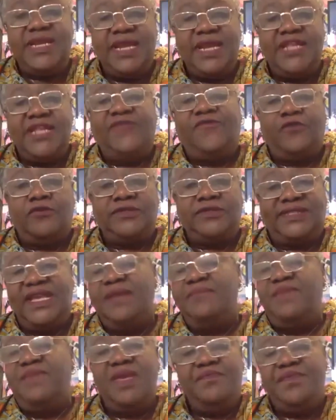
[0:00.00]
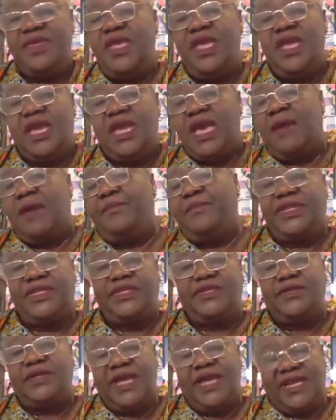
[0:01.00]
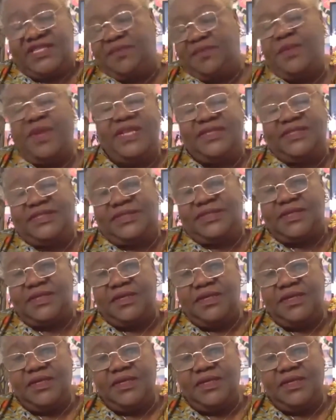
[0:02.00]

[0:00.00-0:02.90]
it for, say, maybe a capital expense,